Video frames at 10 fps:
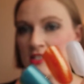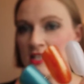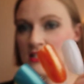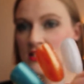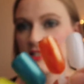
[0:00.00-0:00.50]

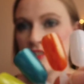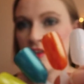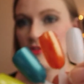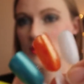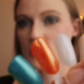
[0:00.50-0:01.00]
tilting it
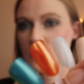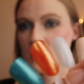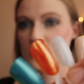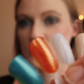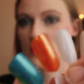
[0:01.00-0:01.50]
every which
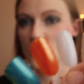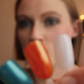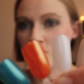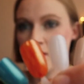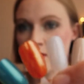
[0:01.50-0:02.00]
way, so in the
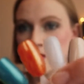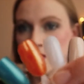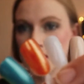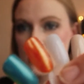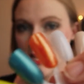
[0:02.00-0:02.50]
hope that you can
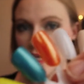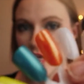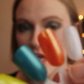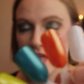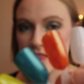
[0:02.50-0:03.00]
see it.
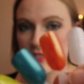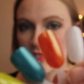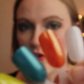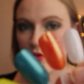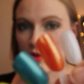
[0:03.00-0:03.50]

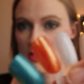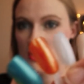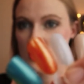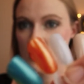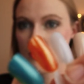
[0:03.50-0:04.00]
It's
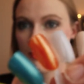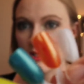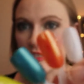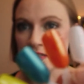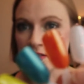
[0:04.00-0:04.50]
orange,
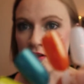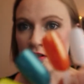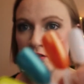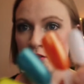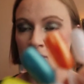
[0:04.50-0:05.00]
but it's
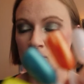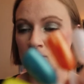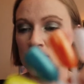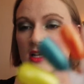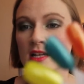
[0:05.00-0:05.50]
got
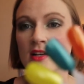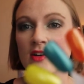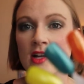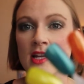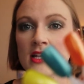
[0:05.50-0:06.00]
gold
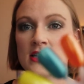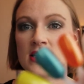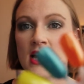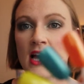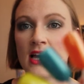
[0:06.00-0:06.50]
glitter in it,
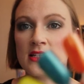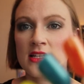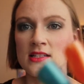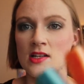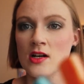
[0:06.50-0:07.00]
and
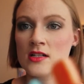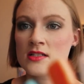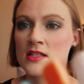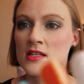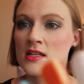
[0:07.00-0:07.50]
it's
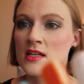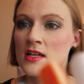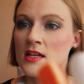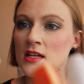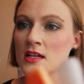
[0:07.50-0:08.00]
got
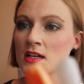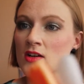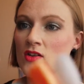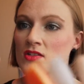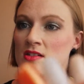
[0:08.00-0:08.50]

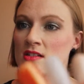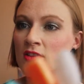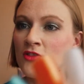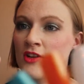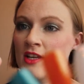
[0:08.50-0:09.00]

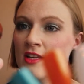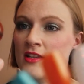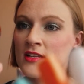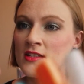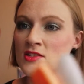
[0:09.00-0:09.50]

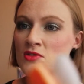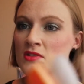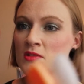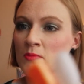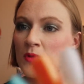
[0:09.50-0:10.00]
silveryness to
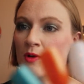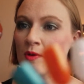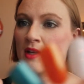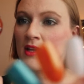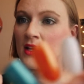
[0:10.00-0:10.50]
it and
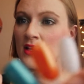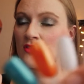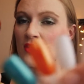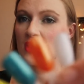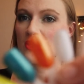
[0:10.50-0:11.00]
bluey kind
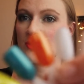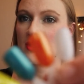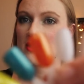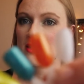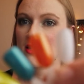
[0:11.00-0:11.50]
of glitter
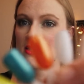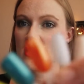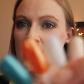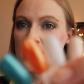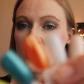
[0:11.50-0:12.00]
bits in it,
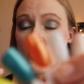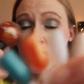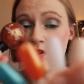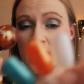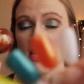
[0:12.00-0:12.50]
and
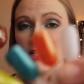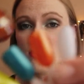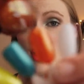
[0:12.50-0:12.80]
all kinds of